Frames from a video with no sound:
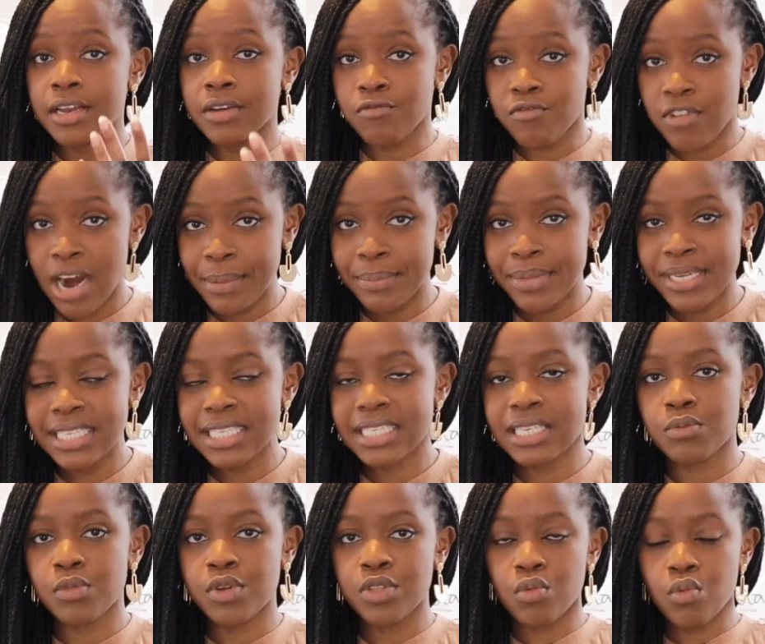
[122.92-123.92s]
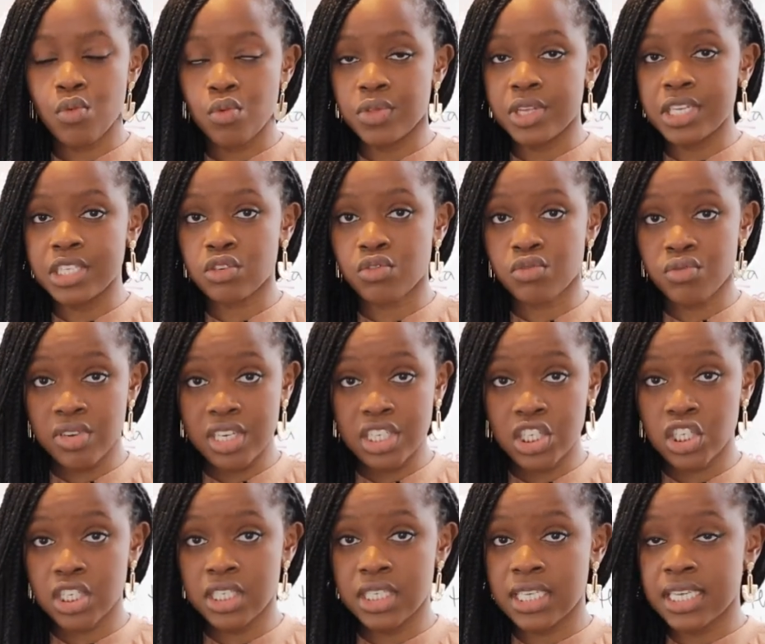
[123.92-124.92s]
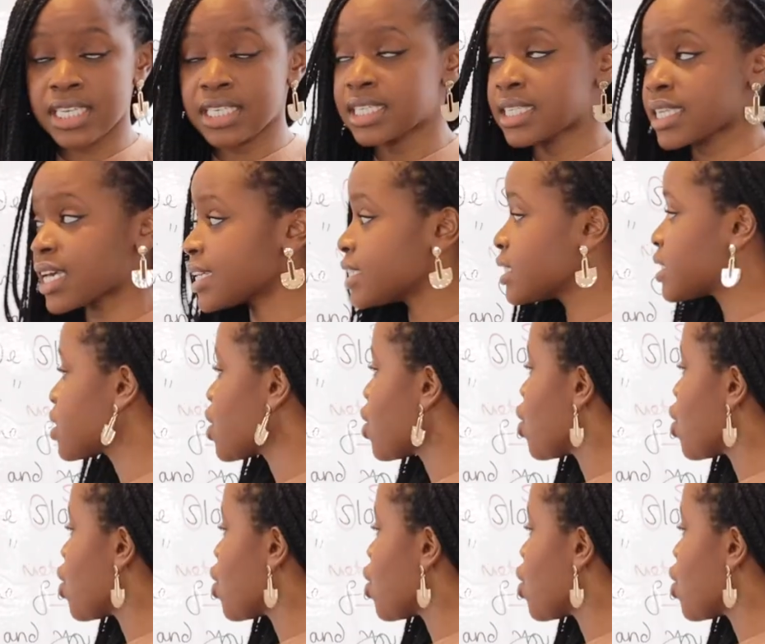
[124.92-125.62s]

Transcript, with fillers: rabbits and with all these creatures, he says,